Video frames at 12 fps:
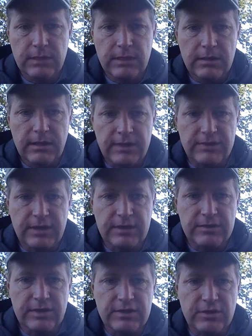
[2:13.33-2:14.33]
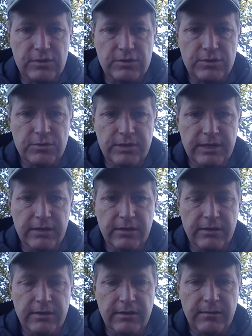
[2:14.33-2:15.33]
Next sentence, I saw 2 deer
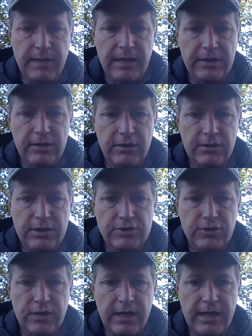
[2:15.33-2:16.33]
in the backyard yesterday.